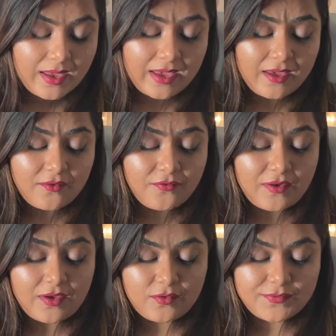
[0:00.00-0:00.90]
I have
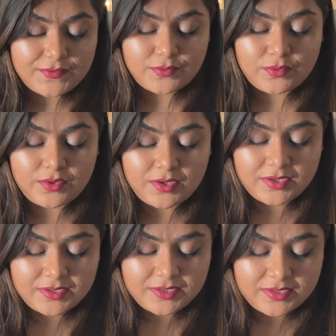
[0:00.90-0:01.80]
Five of
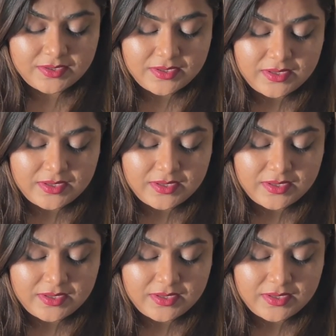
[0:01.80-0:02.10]
Swords.